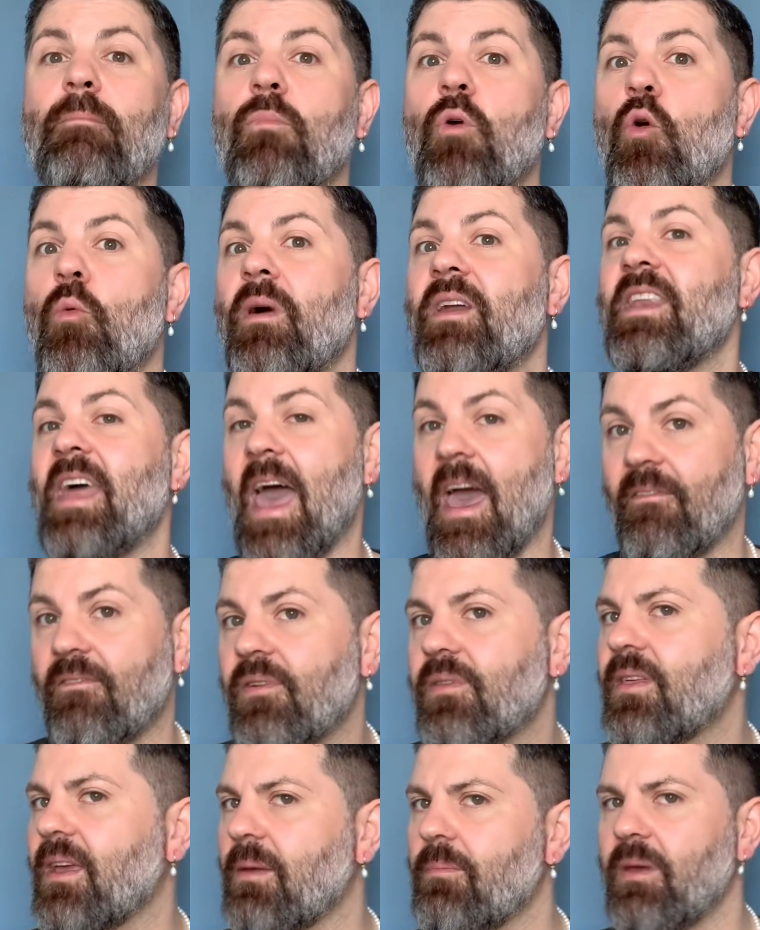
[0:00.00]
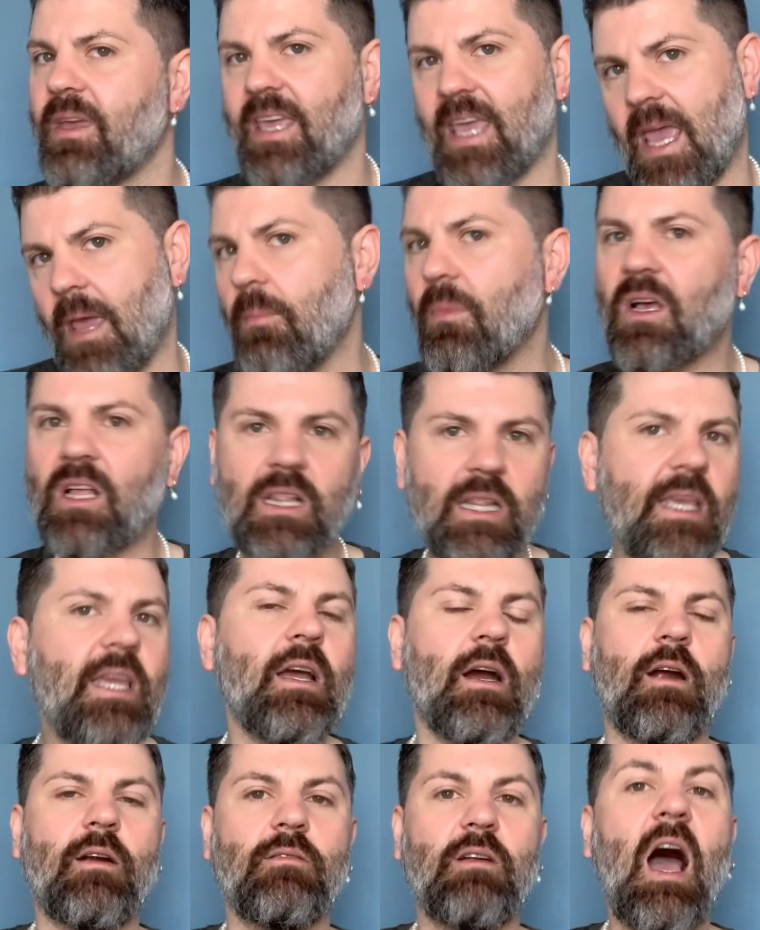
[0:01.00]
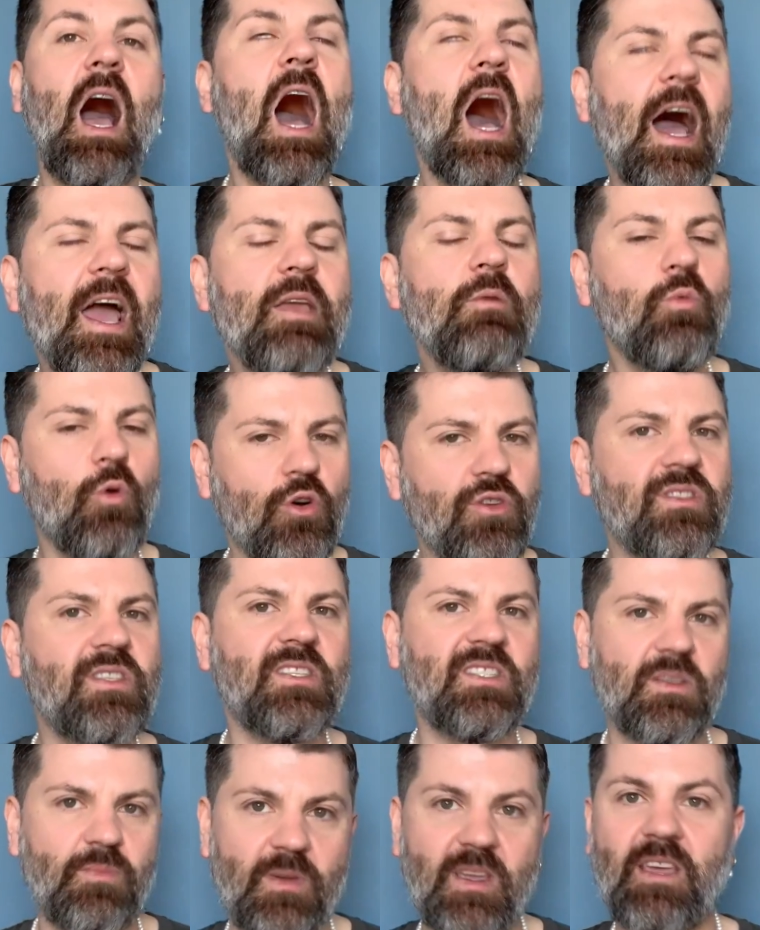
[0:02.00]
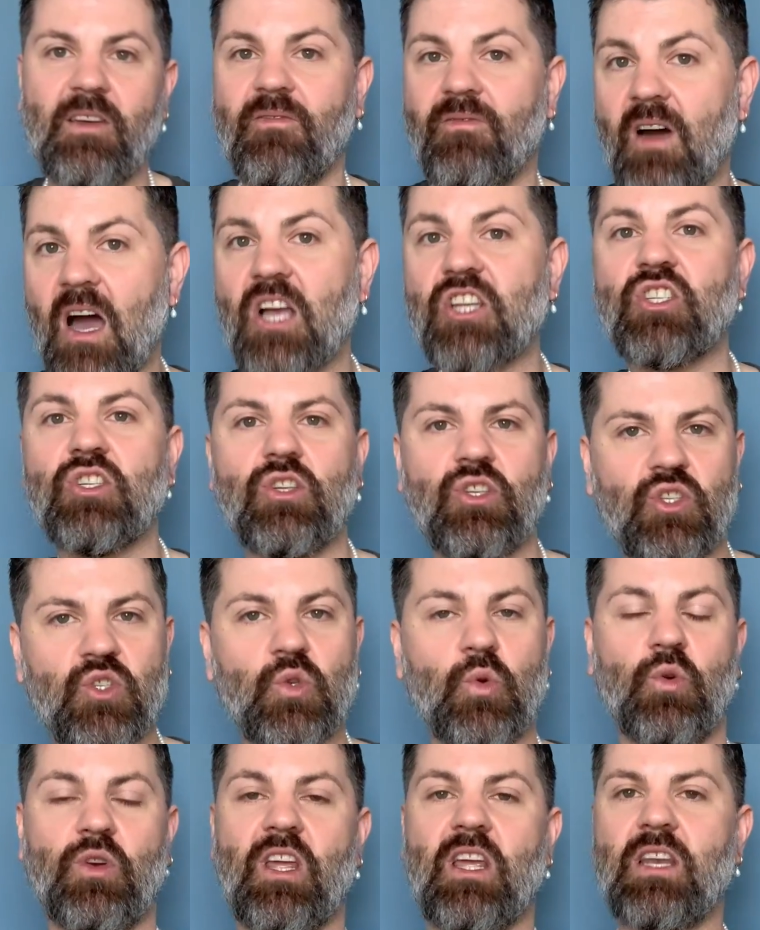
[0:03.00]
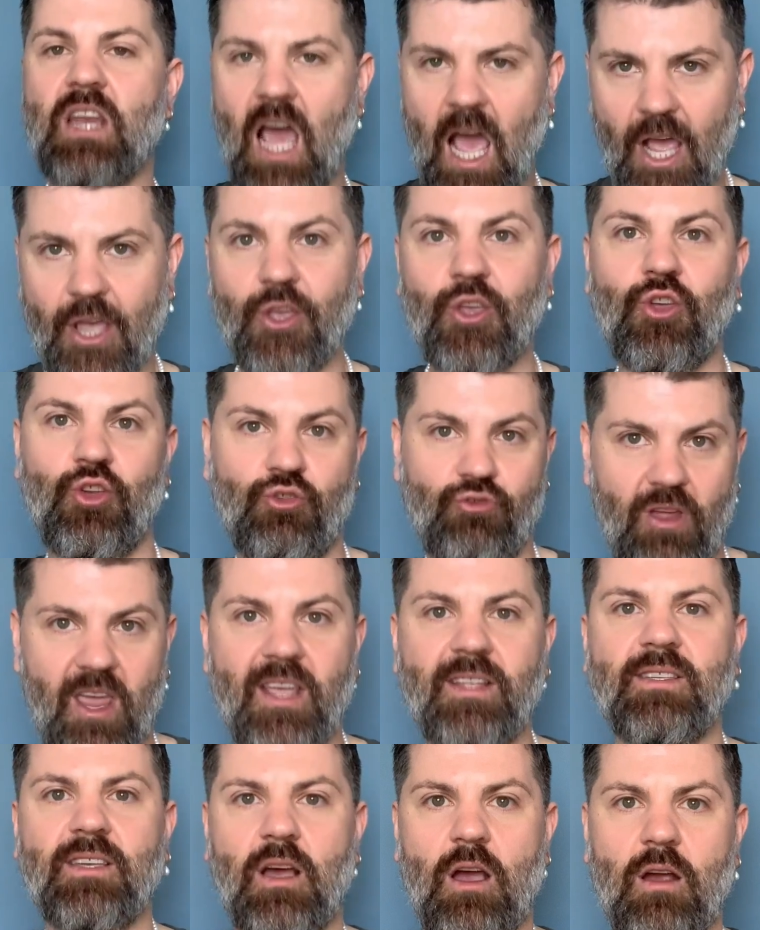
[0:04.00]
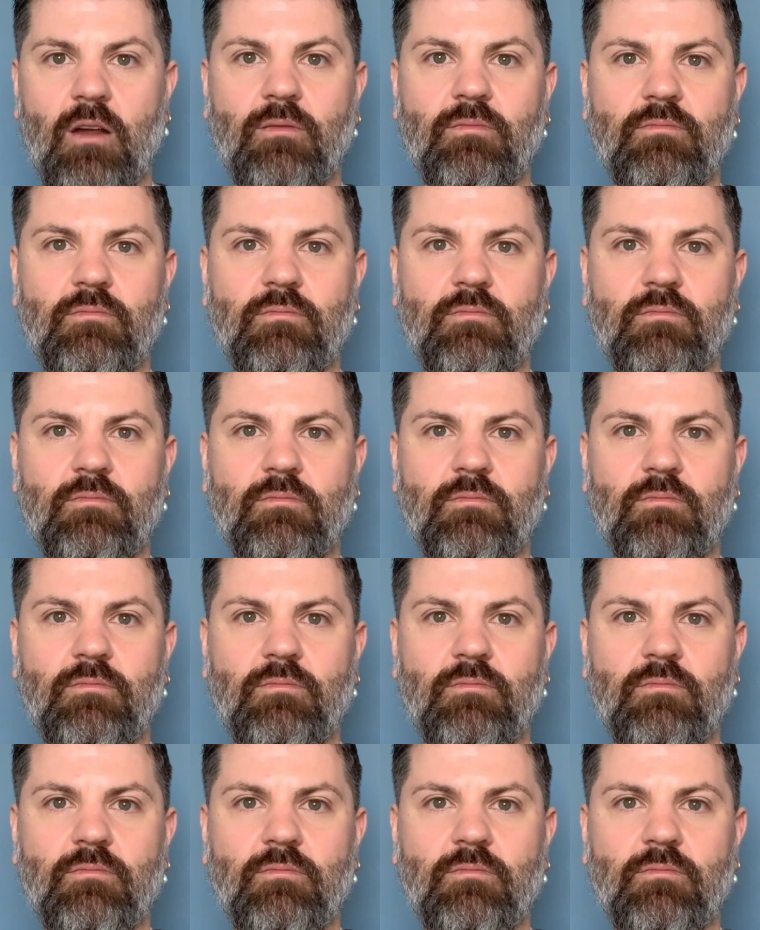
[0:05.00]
moment everything became clear. I wanted to be a fashion historian and curator.